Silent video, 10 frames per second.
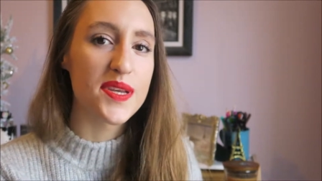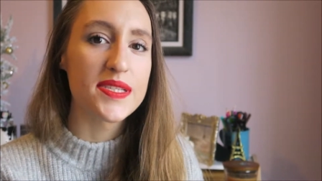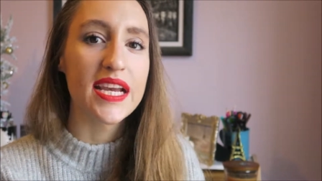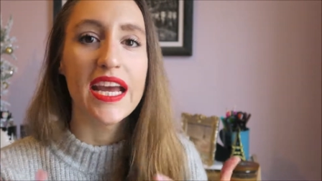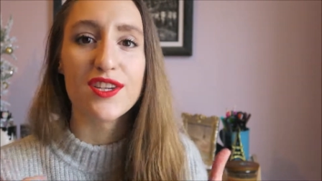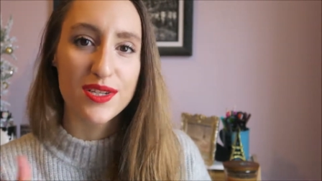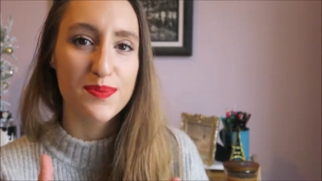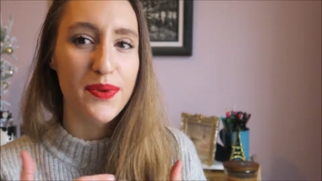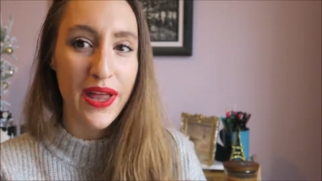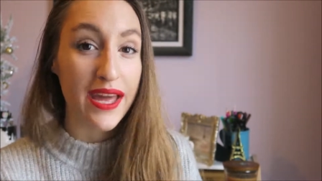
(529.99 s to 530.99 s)
music and
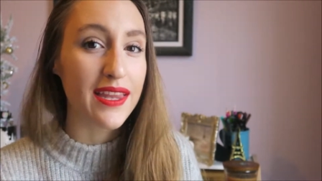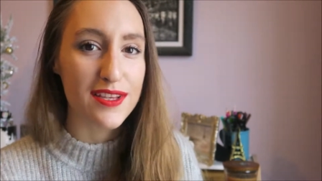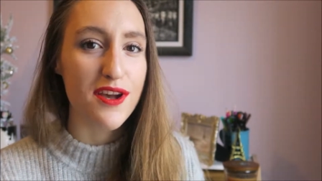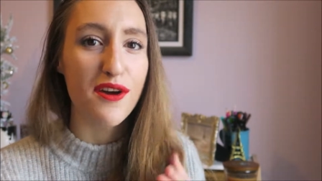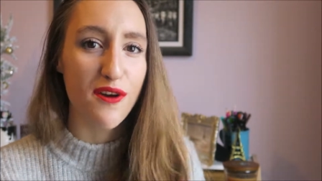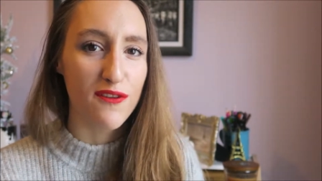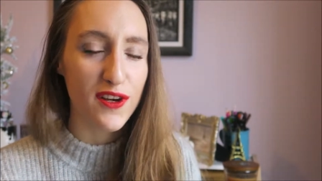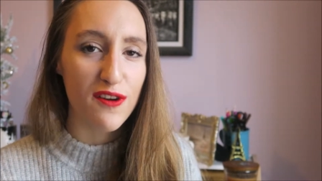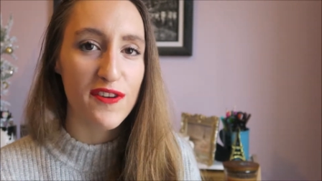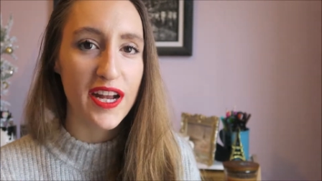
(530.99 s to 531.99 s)
just playing that song over
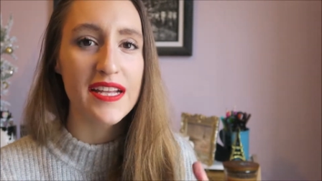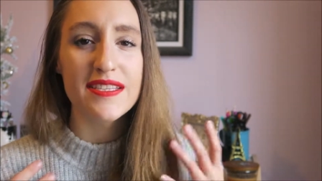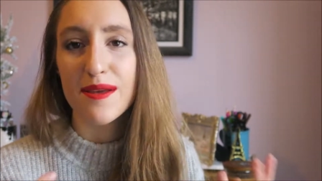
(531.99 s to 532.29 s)
and over again.